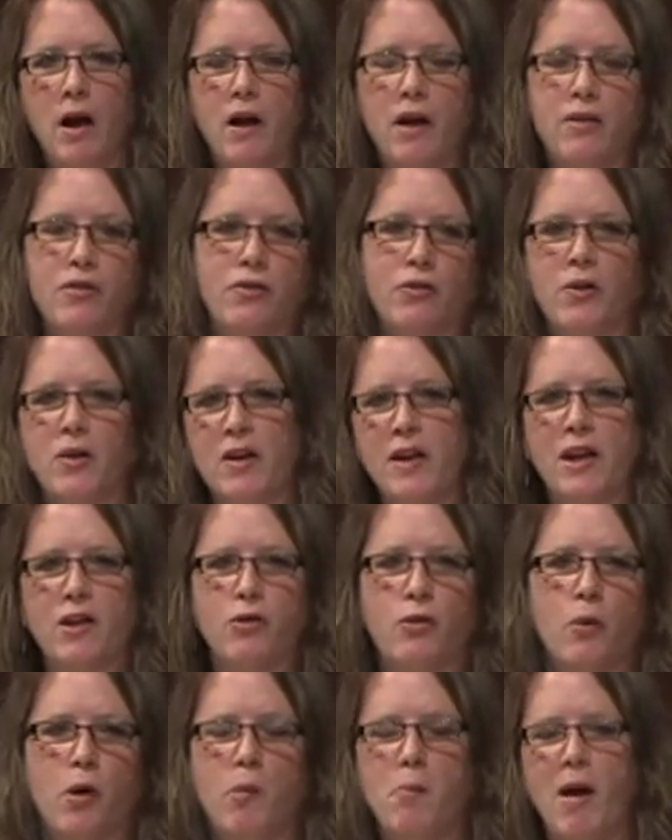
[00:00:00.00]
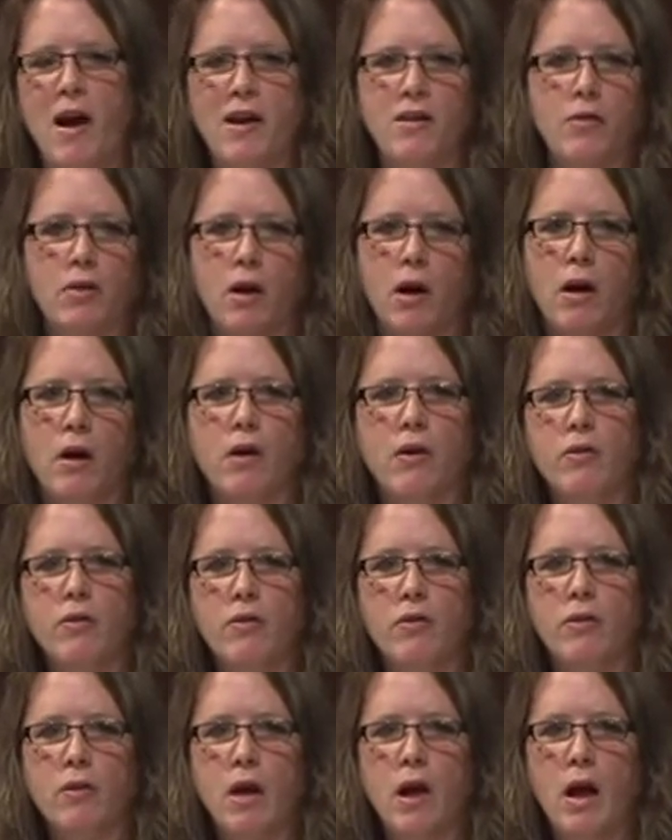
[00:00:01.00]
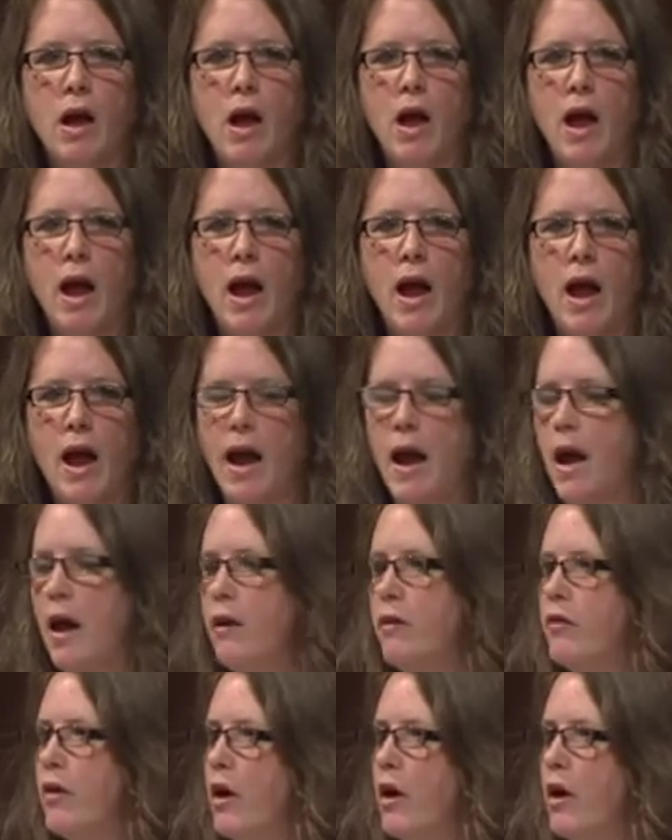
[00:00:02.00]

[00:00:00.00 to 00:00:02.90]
circulates through our minds and hearts. And